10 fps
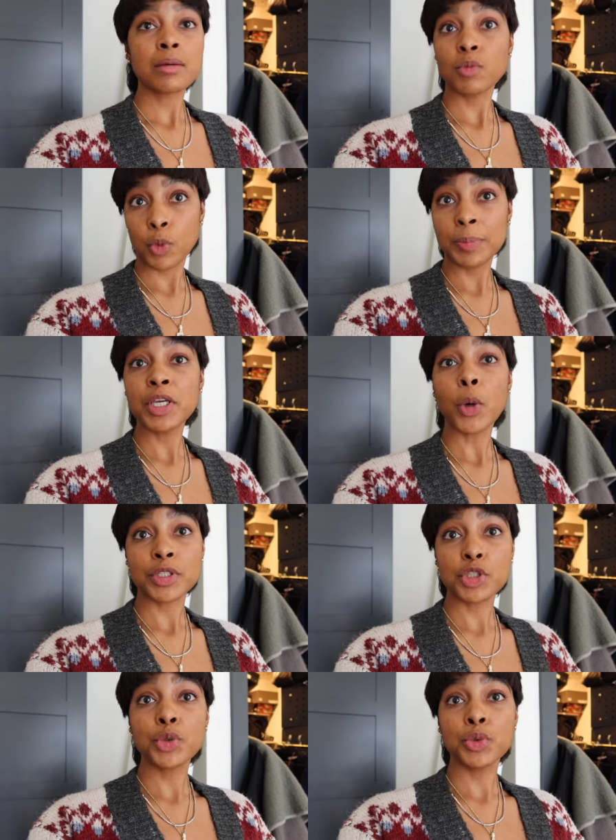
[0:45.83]
will be
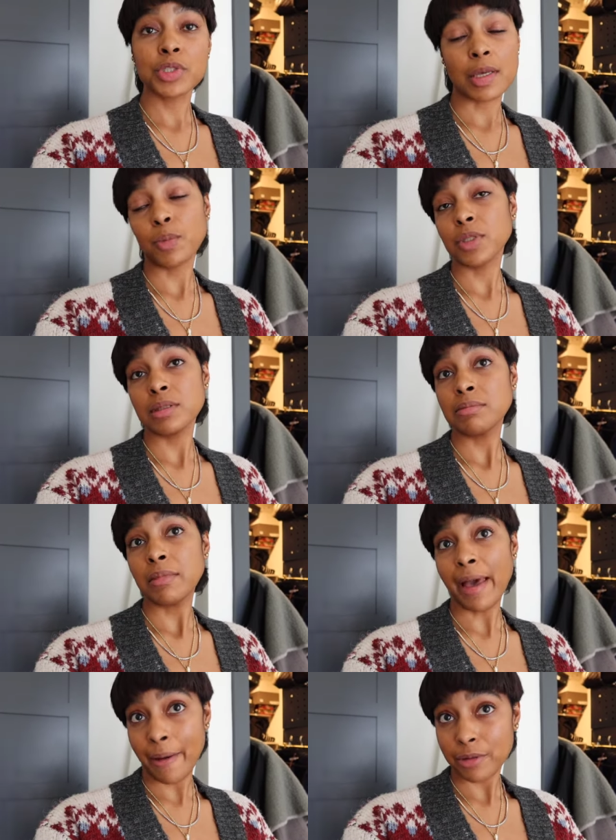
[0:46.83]
going to someone
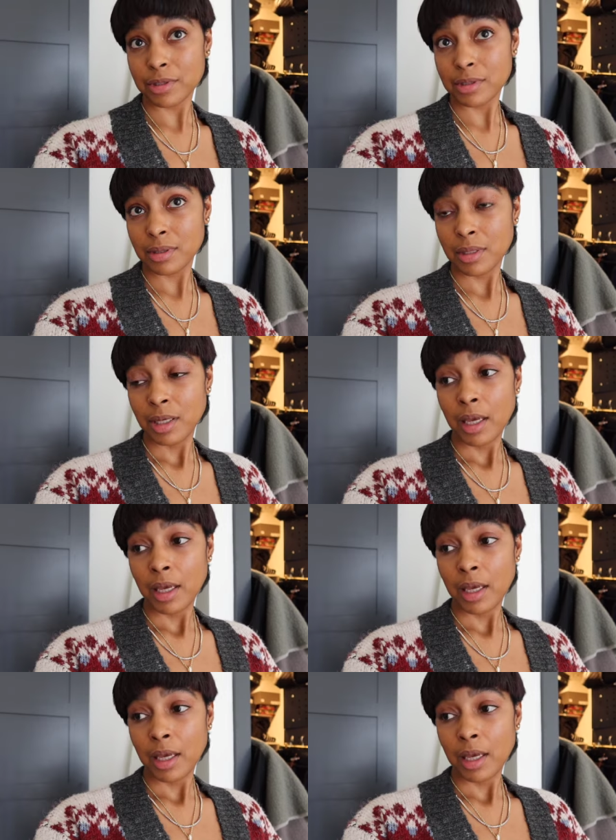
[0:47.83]
else.